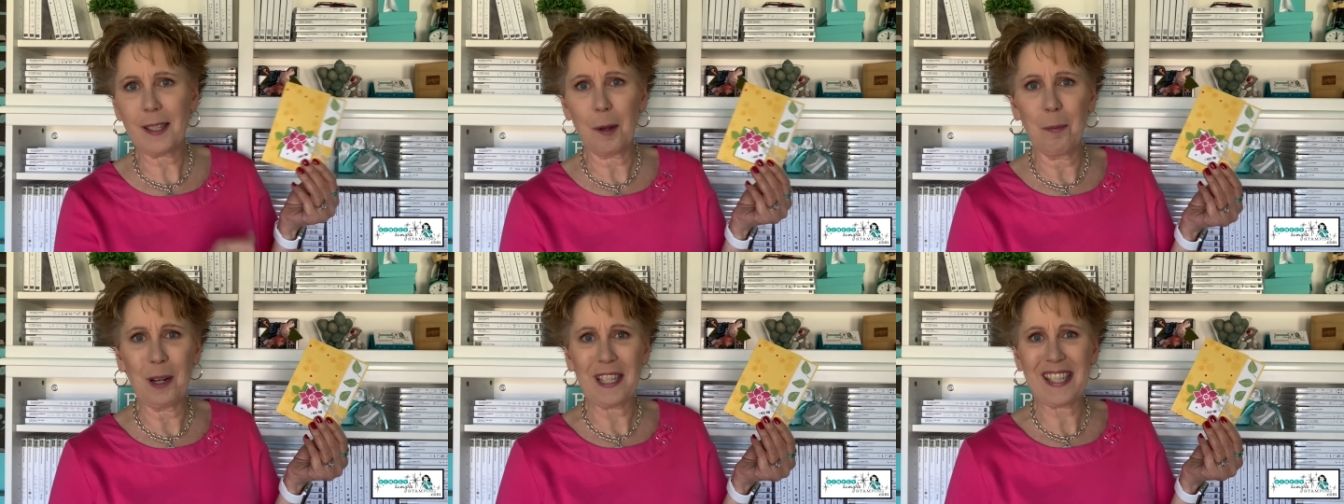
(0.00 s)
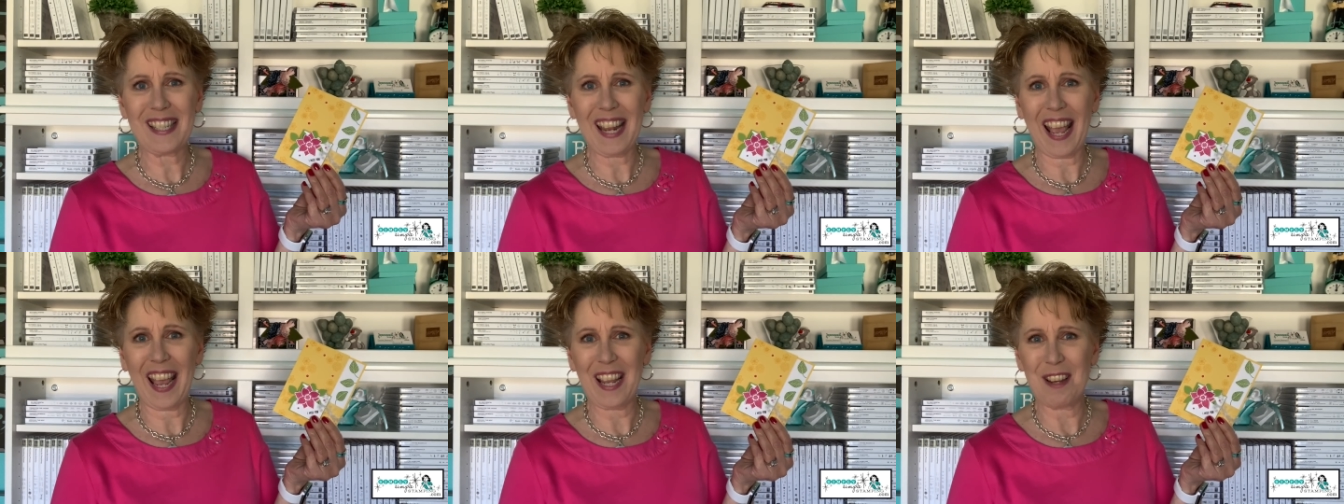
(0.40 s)
someone's
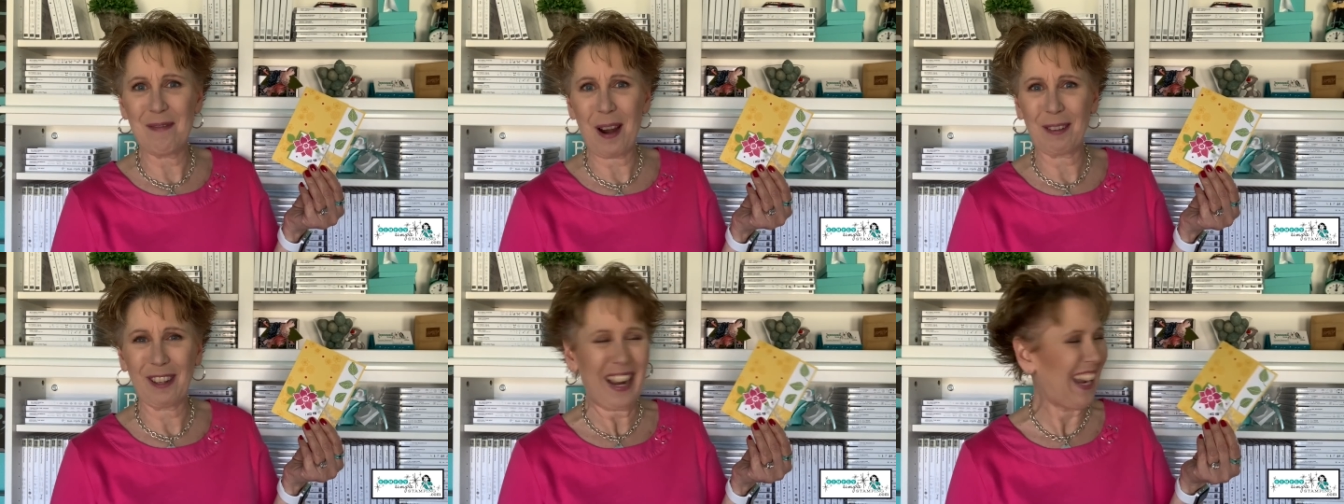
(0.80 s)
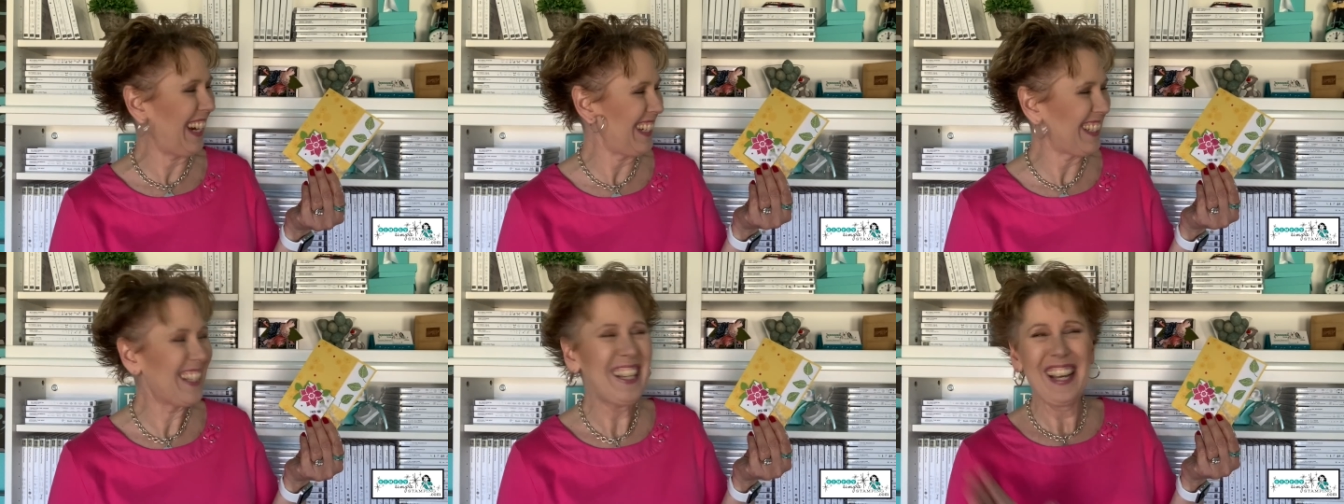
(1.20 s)
day? Am I
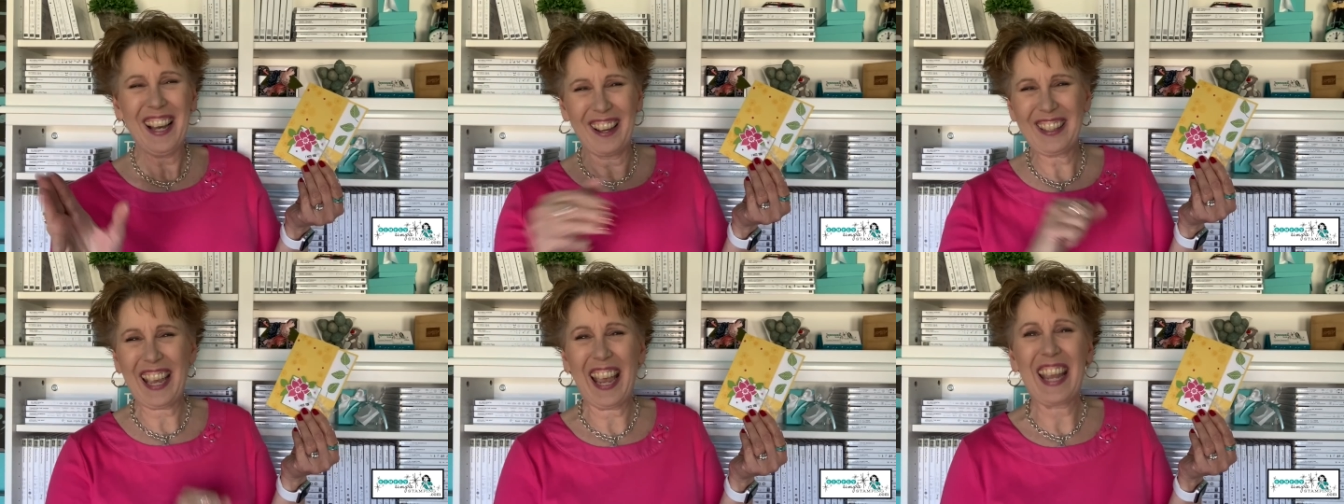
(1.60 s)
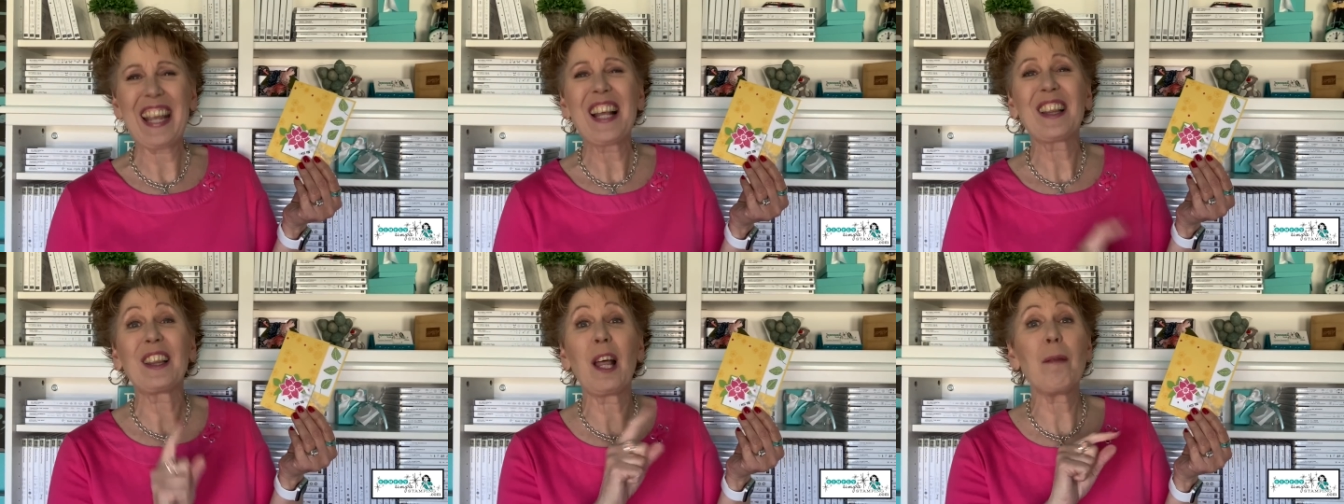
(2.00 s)
right?
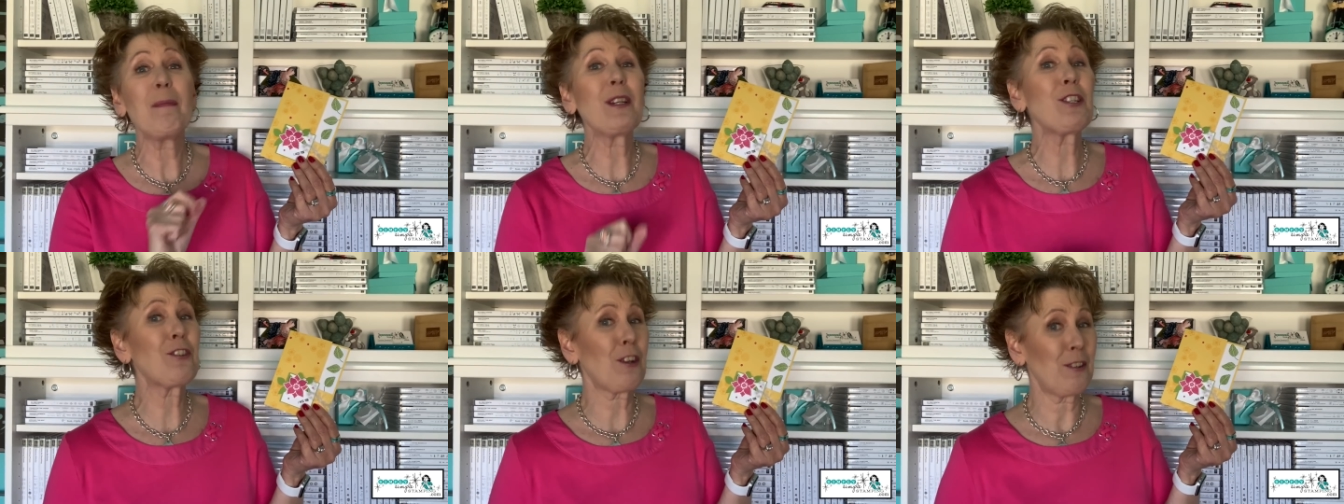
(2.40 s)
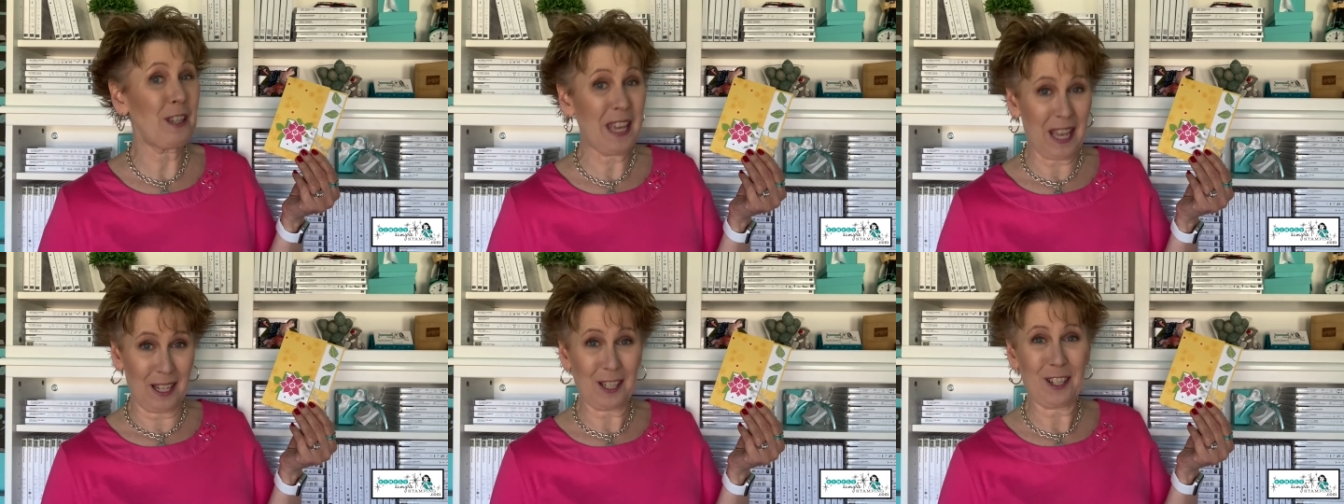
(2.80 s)
Okay, let me show
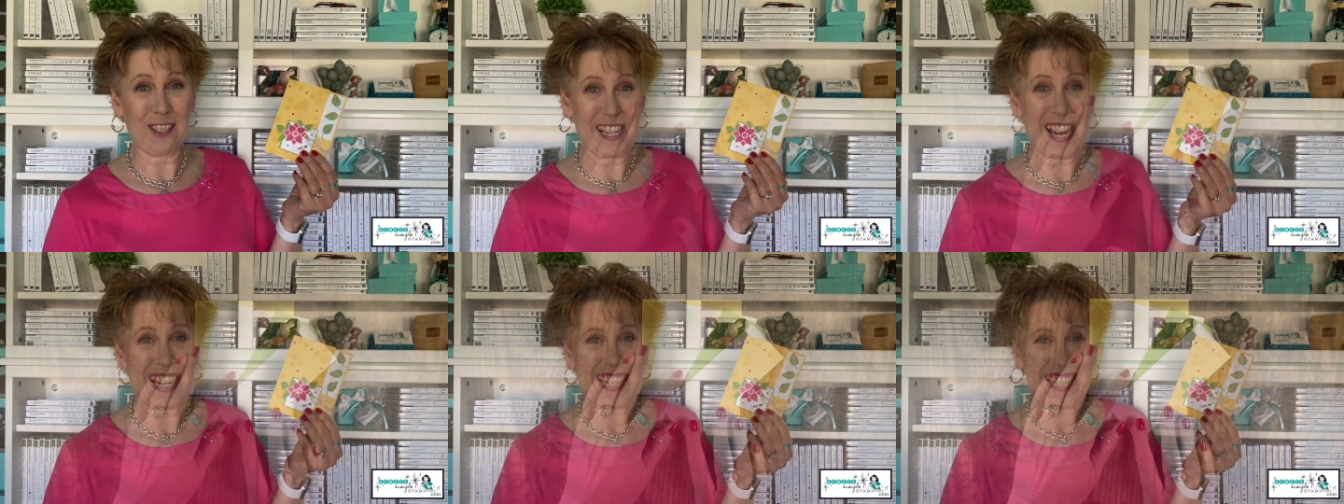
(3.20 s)
you how to create